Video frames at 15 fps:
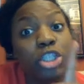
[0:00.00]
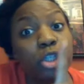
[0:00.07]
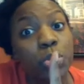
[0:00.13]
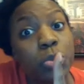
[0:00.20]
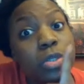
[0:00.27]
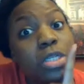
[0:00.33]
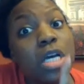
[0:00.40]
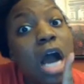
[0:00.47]

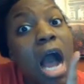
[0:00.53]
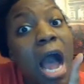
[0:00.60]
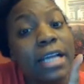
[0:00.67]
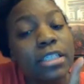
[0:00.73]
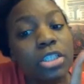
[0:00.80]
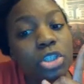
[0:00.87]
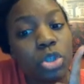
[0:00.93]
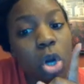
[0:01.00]
Do not
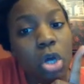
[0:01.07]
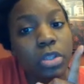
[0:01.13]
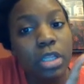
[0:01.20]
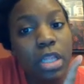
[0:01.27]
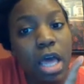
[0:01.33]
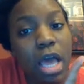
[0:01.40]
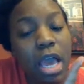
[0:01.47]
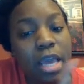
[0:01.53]
draw the
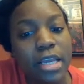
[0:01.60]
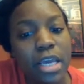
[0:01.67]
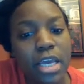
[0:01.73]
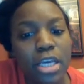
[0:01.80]
line.